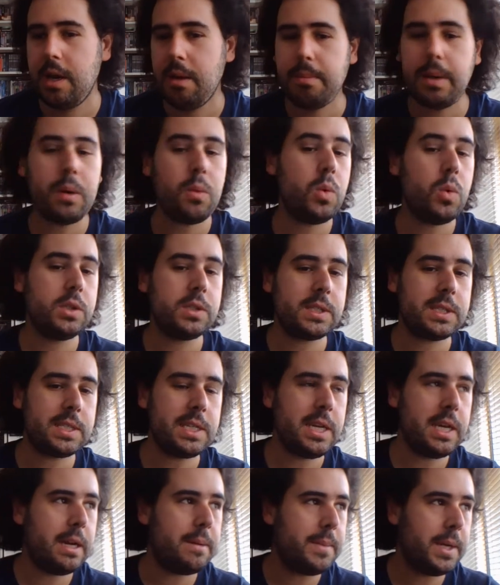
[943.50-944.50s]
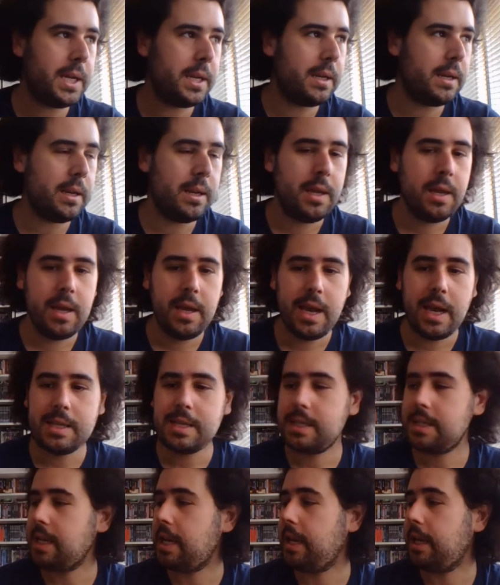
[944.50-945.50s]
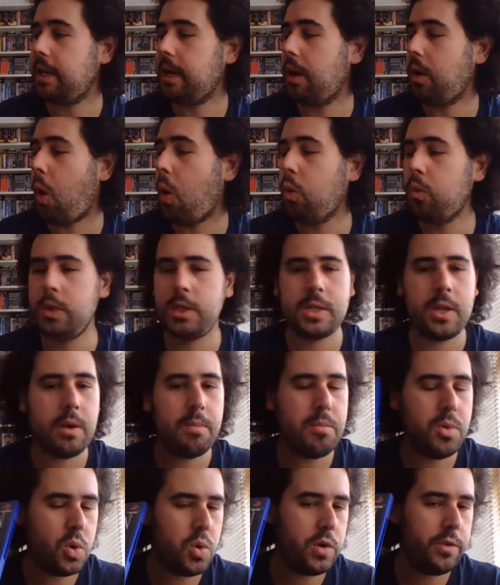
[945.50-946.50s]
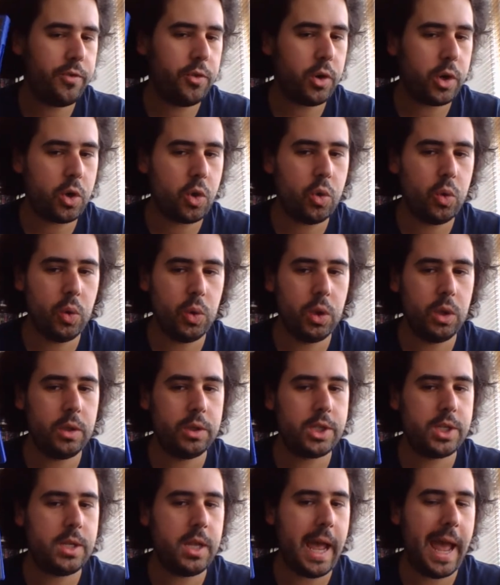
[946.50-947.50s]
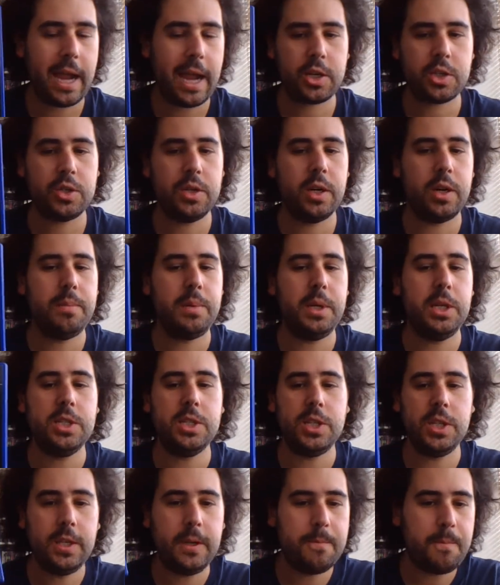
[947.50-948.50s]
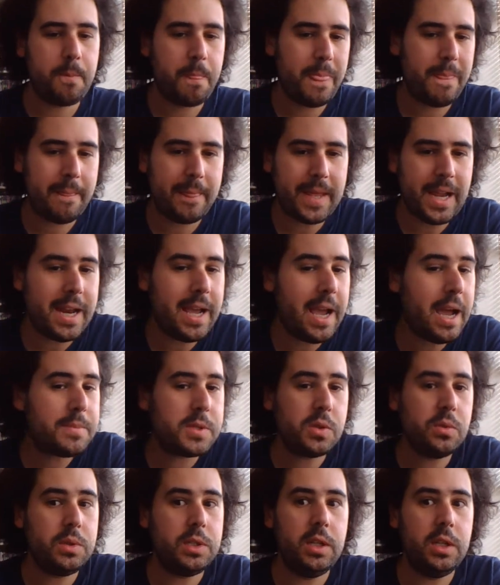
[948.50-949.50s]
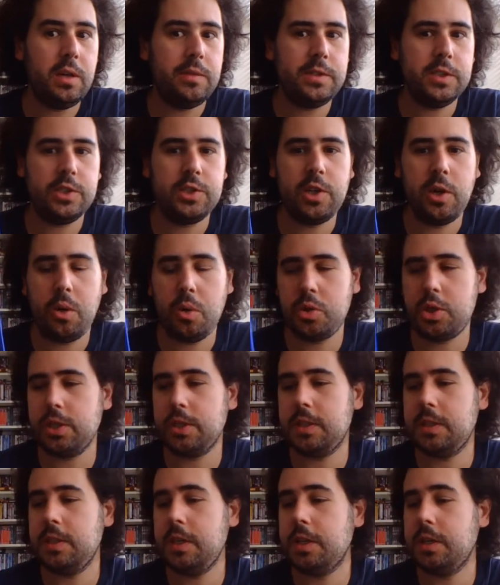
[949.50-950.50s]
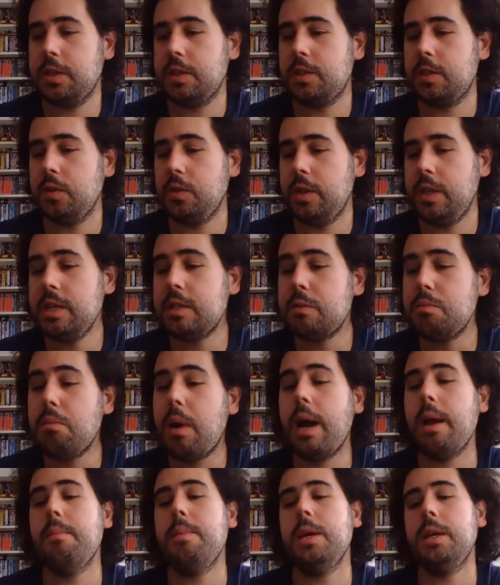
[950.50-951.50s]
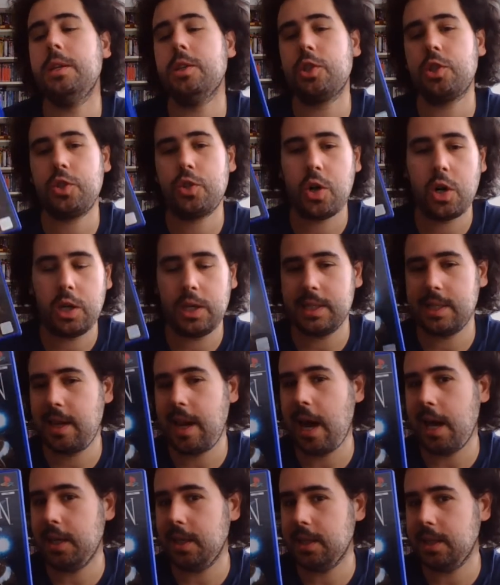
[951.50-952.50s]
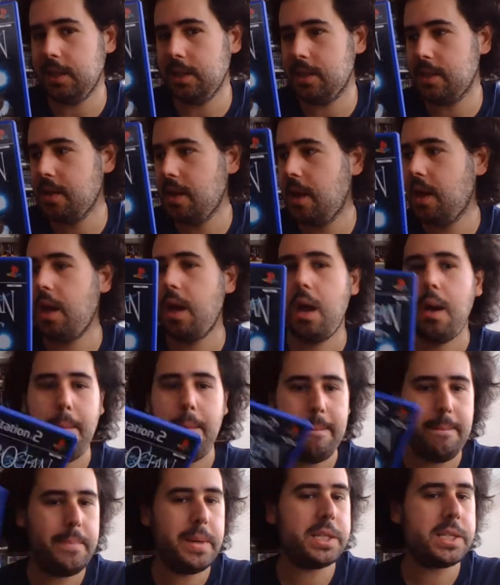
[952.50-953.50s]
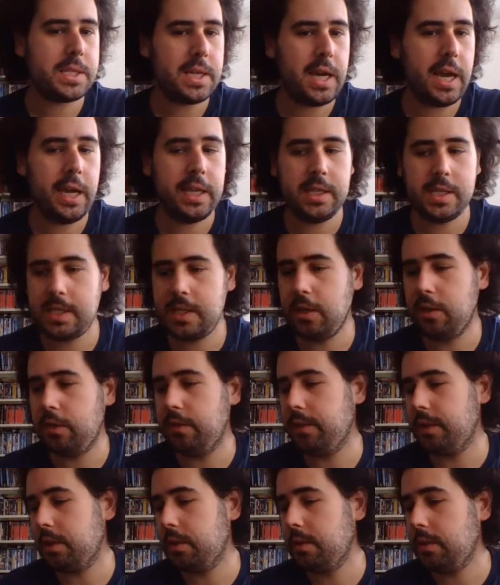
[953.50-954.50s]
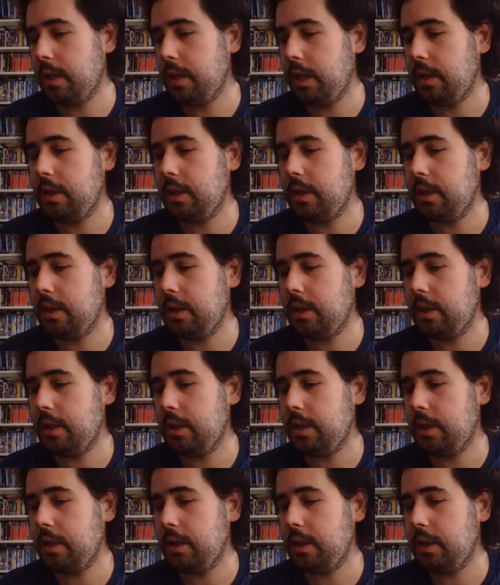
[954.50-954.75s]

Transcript: But we'll see. I mean, as I said, I'm always in the mood for a cool action RPG, and I absolutely love the Star Ocean series. So this might be the strongest candidate besides Silver.